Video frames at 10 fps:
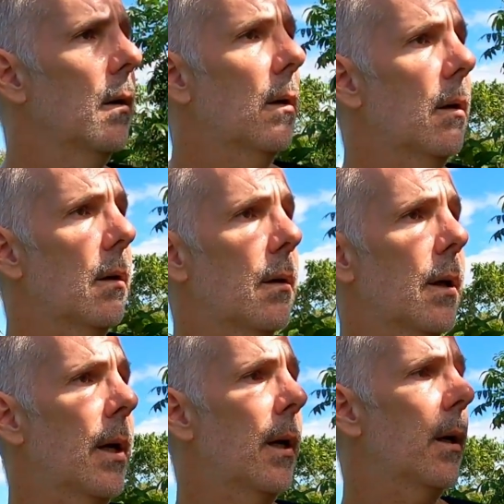
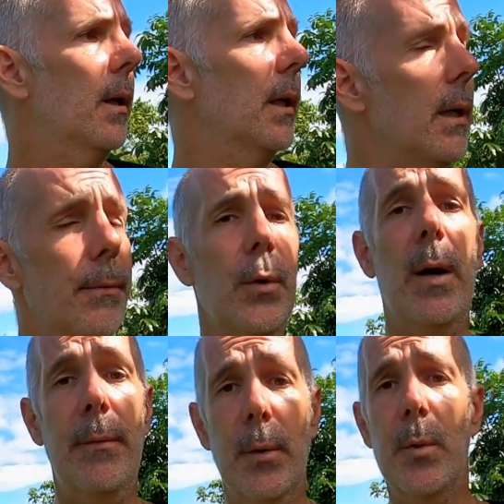If you
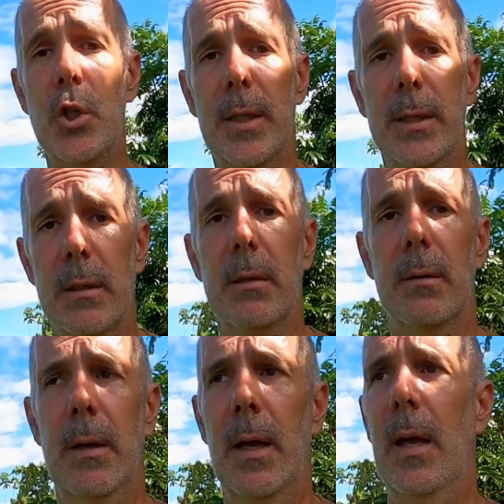have the budget,
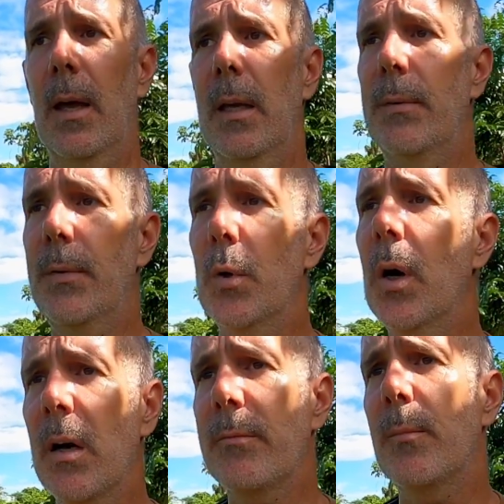if you
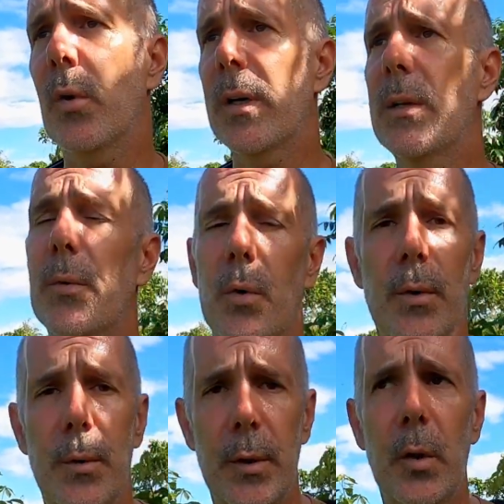have more than
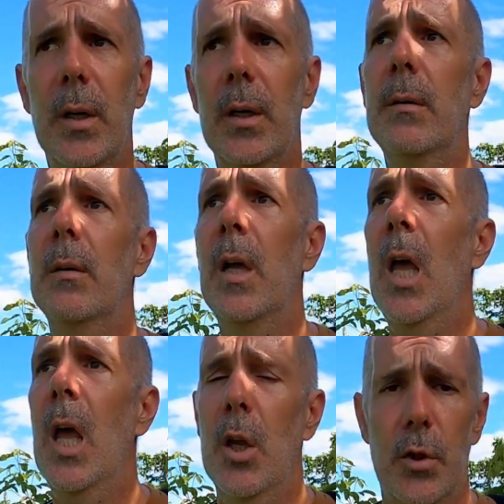$400,
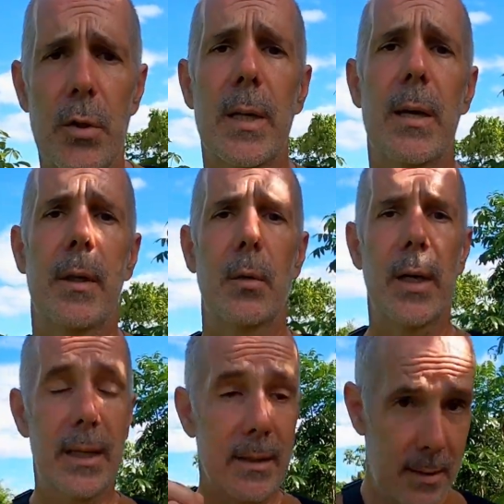just have a
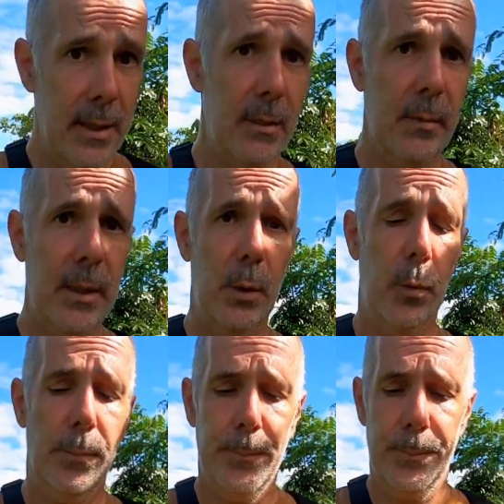look at that
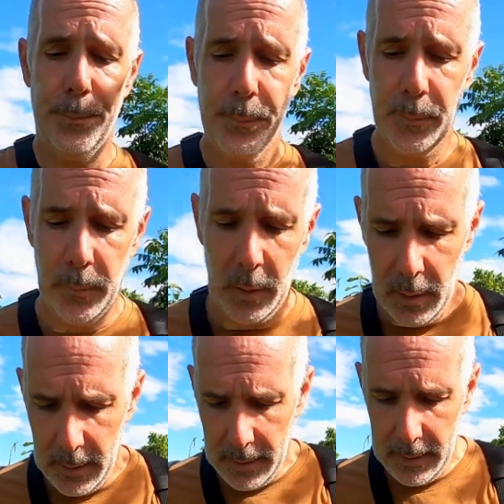video.
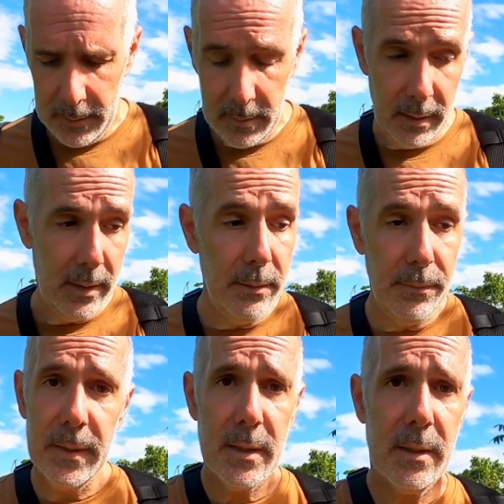And
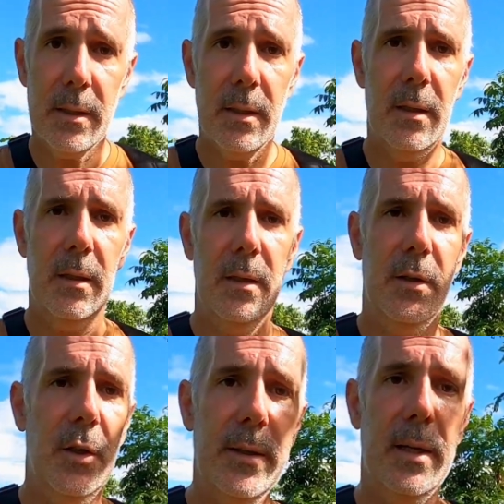if it's
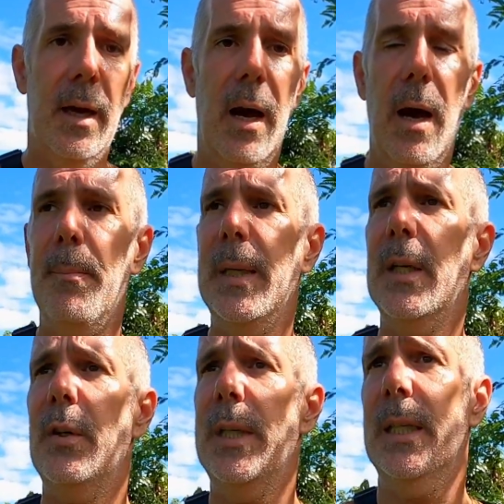not
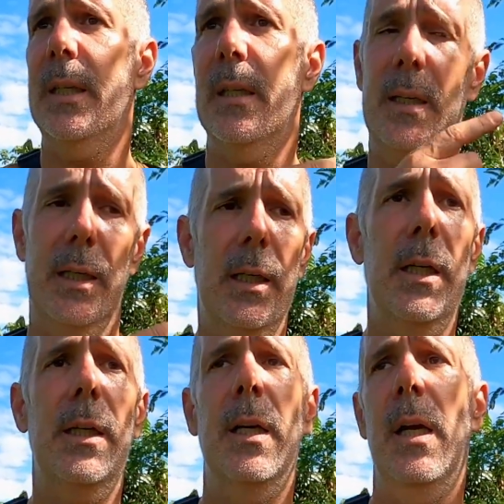appearing
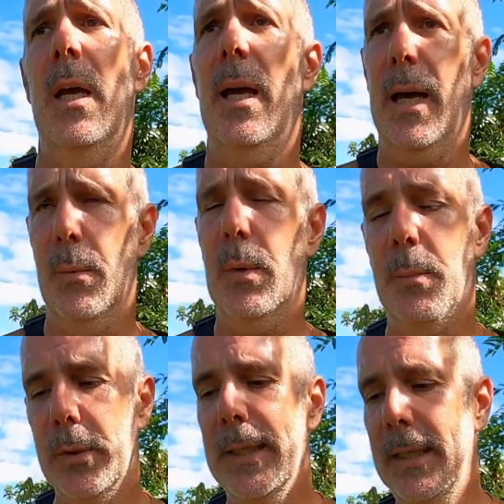here, I will
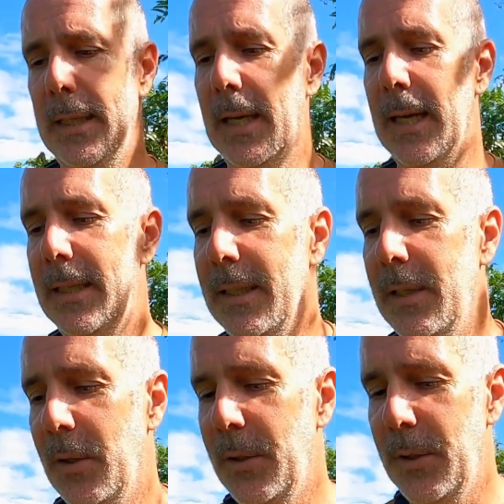put a
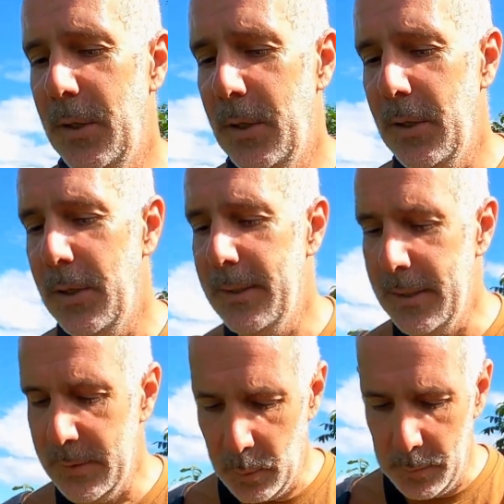link on the
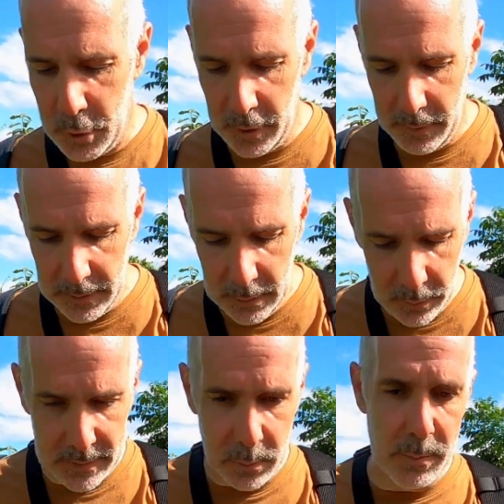description, video
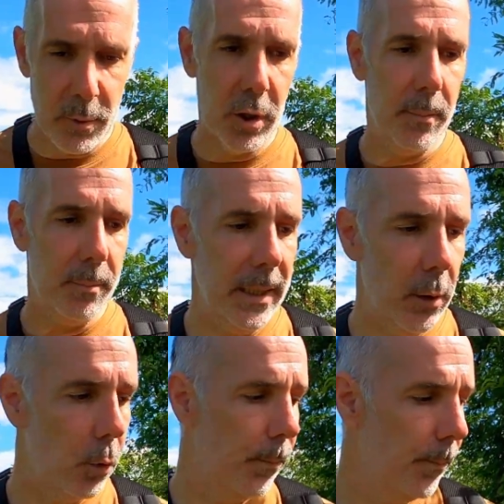description
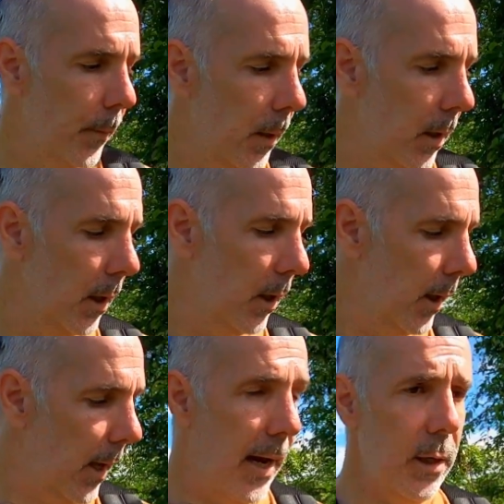below.
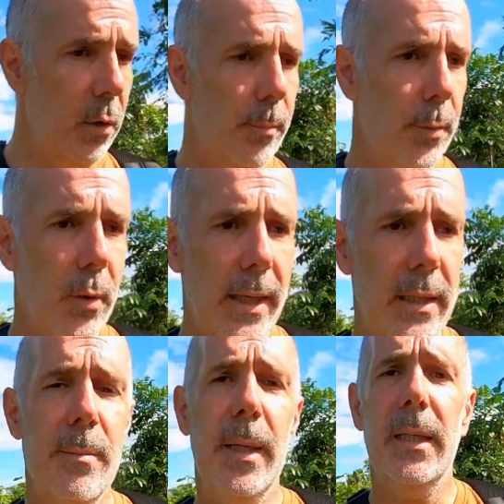I hope you
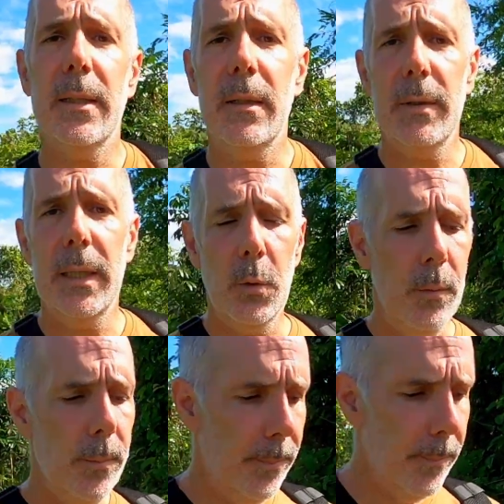liked my little
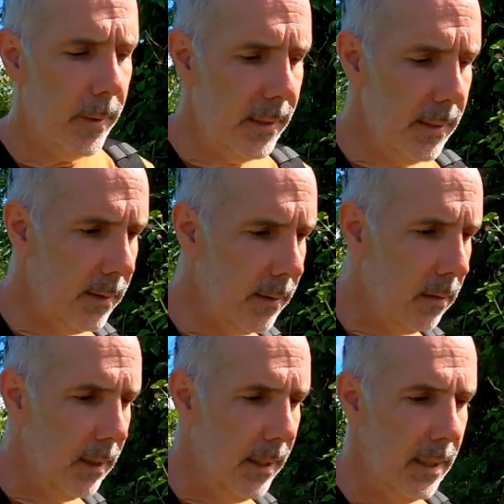video. Please
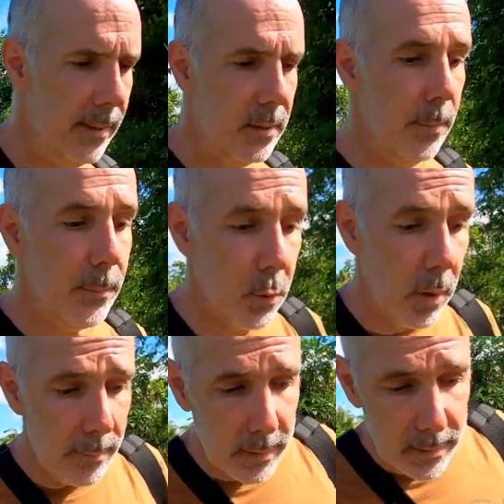like and
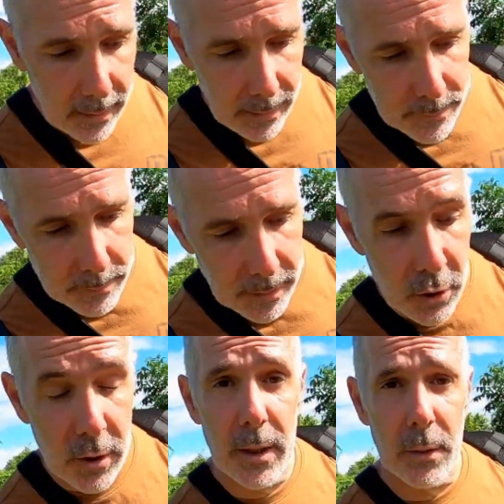subscribe, it helps my
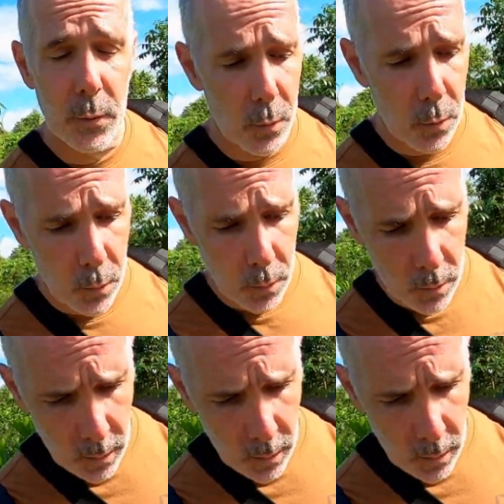channel to grow.